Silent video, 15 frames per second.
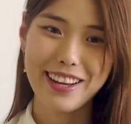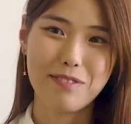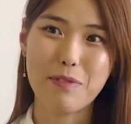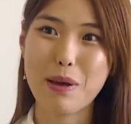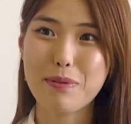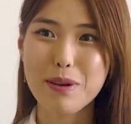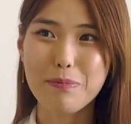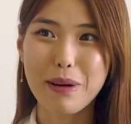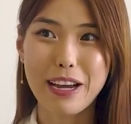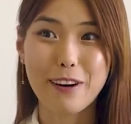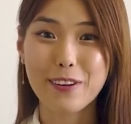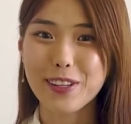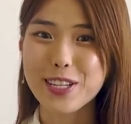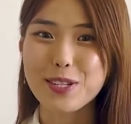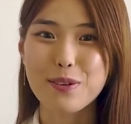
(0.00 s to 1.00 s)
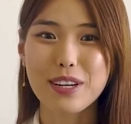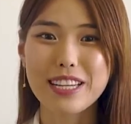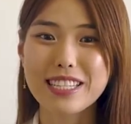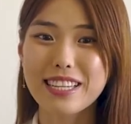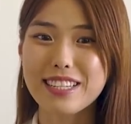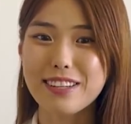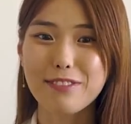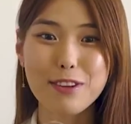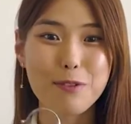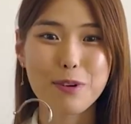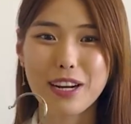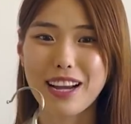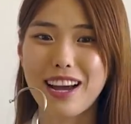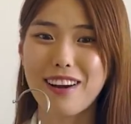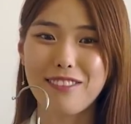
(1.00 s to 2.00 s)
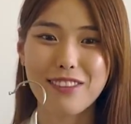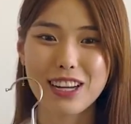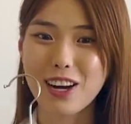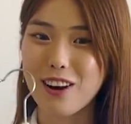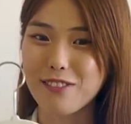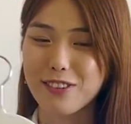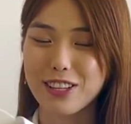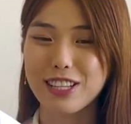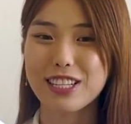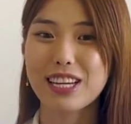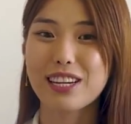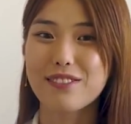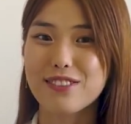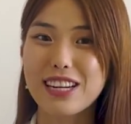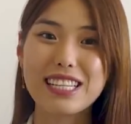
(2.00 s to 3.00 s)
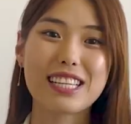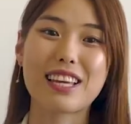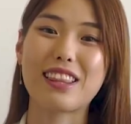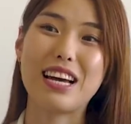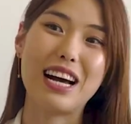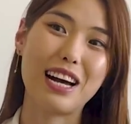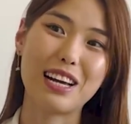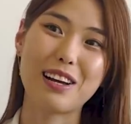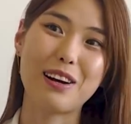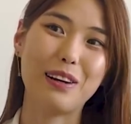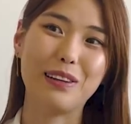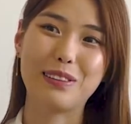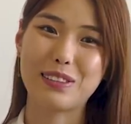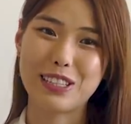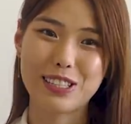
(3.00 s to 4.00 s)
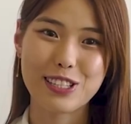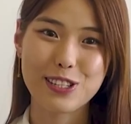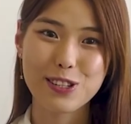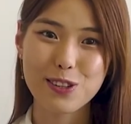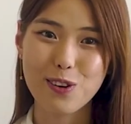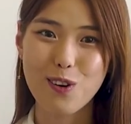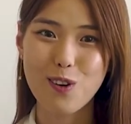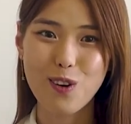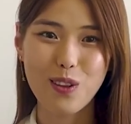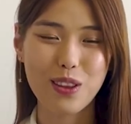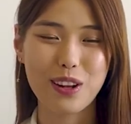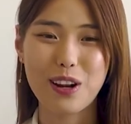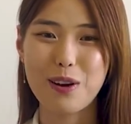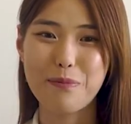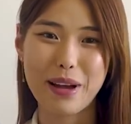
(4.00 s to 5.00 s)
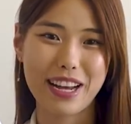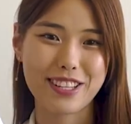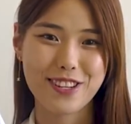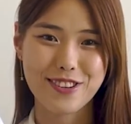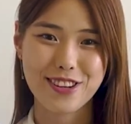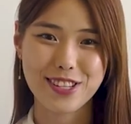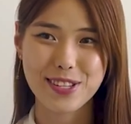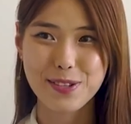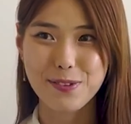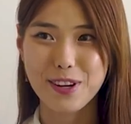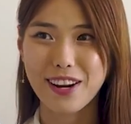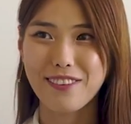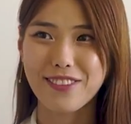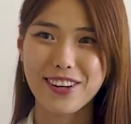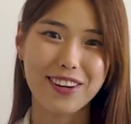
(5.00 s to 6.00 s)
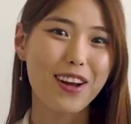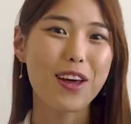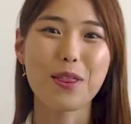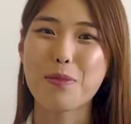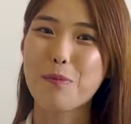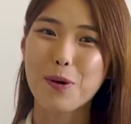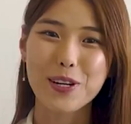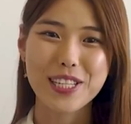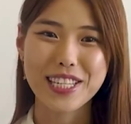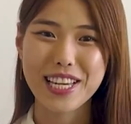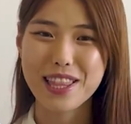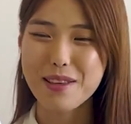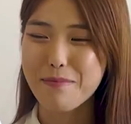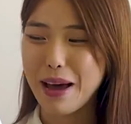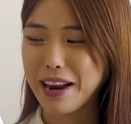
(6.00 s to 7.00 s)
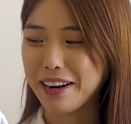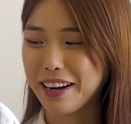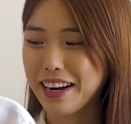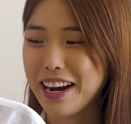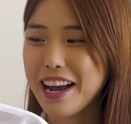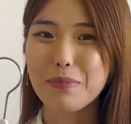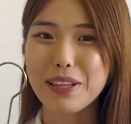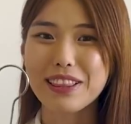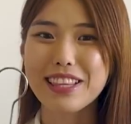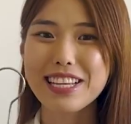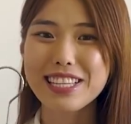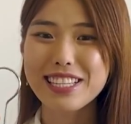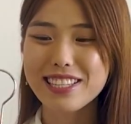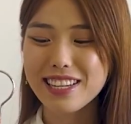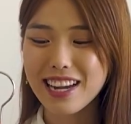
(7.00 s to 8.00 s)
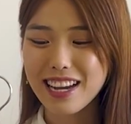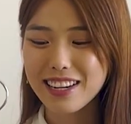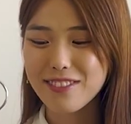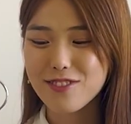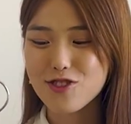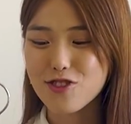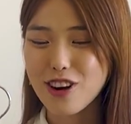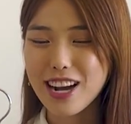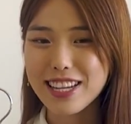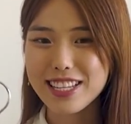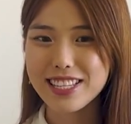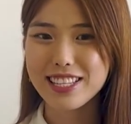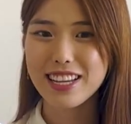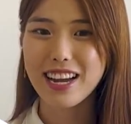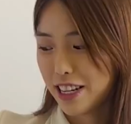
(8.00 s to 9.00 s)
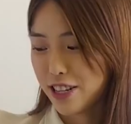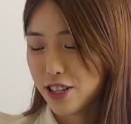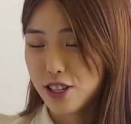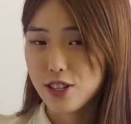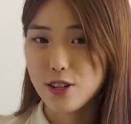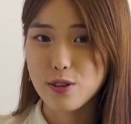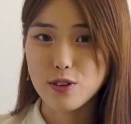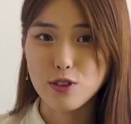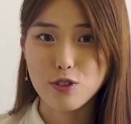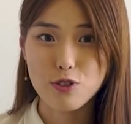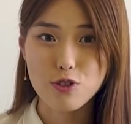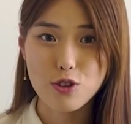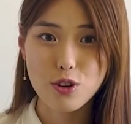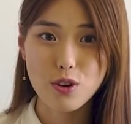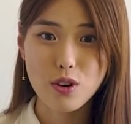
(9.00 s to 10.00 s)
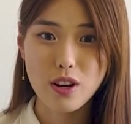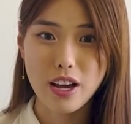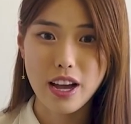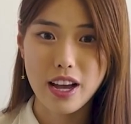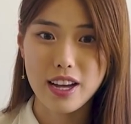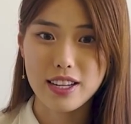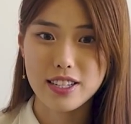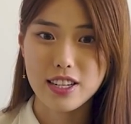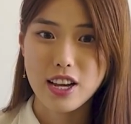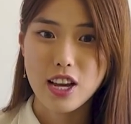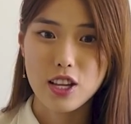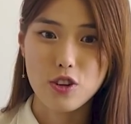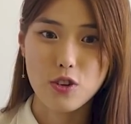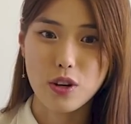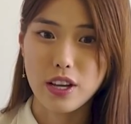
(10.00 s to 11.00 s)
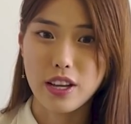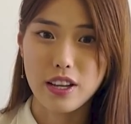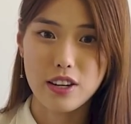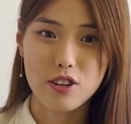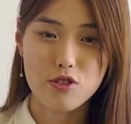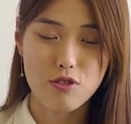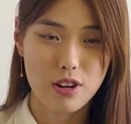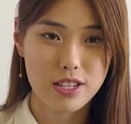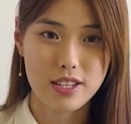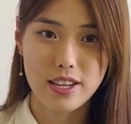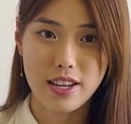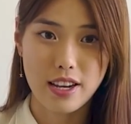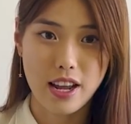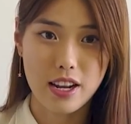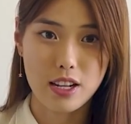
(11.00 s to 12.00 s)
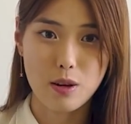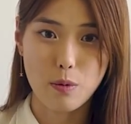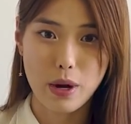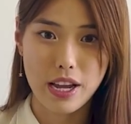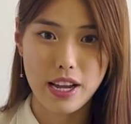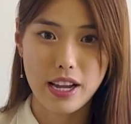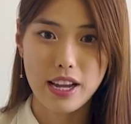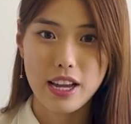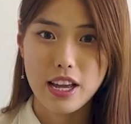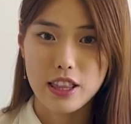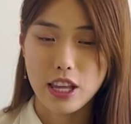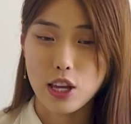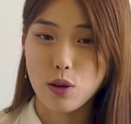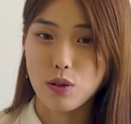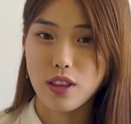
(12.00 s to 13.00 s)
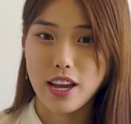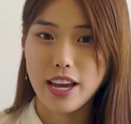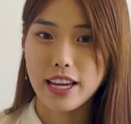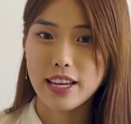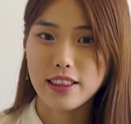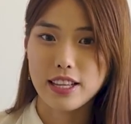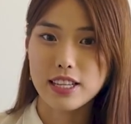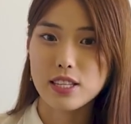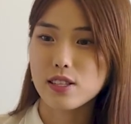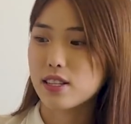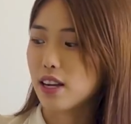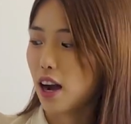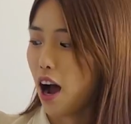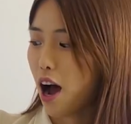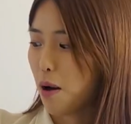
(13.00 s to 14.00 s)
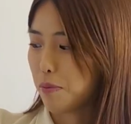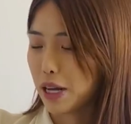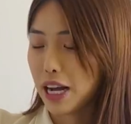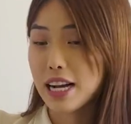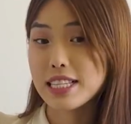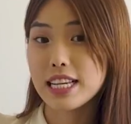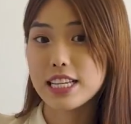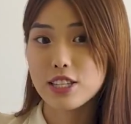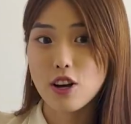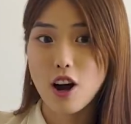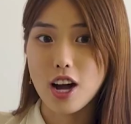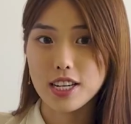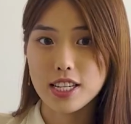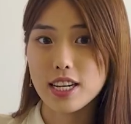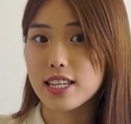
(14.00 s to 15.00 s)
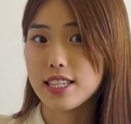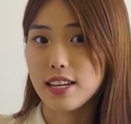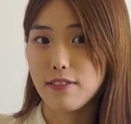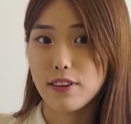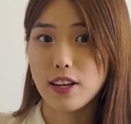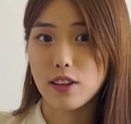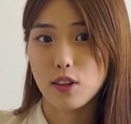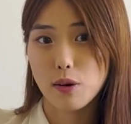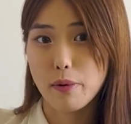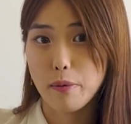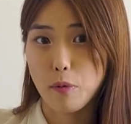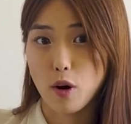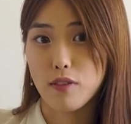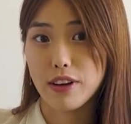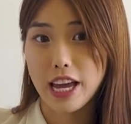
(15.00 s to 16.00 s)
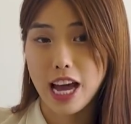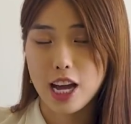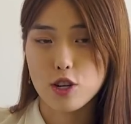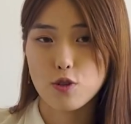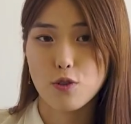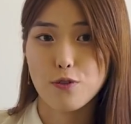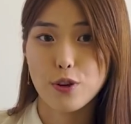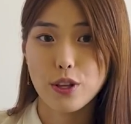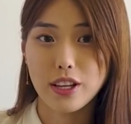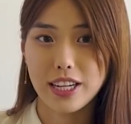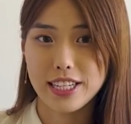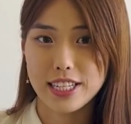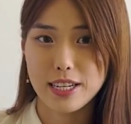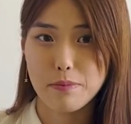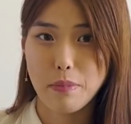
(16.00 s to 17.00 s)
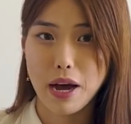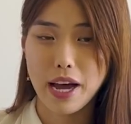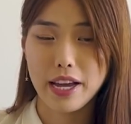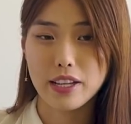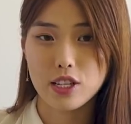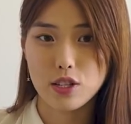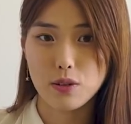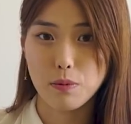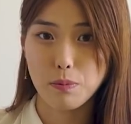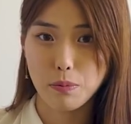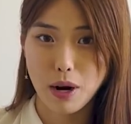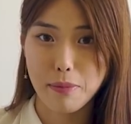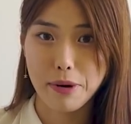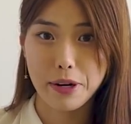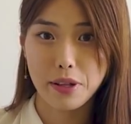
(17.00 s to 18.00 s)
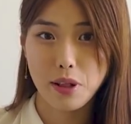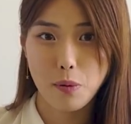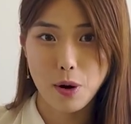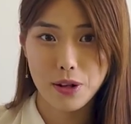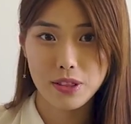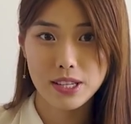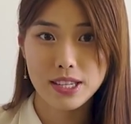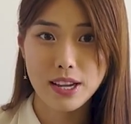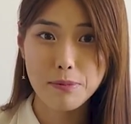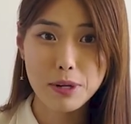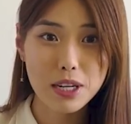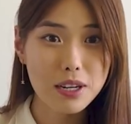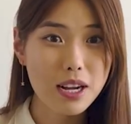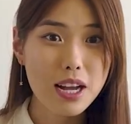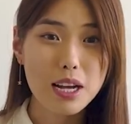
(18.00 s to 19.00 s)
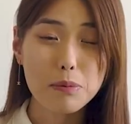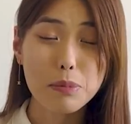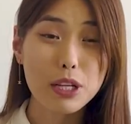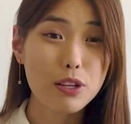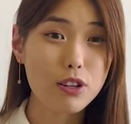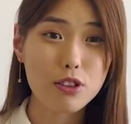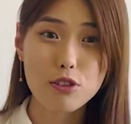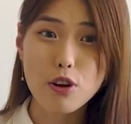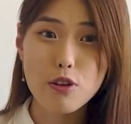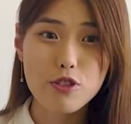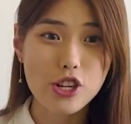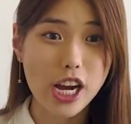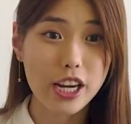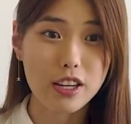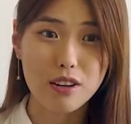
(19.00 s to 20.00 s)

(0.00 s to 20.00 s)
maybe in my early 20s, I definitely wouldn't have gone for this kind of dress. I thought, oh, it's too old, you know, maxi dresses, whatever, more skin the better. But this kind of dress is just so neutral, and you can dress it in any way that you'd like. This, because it is cotton, is definitely a little bit more of a casual feel, and I did buy it to primarily wear in the summer, but you could throw a jacket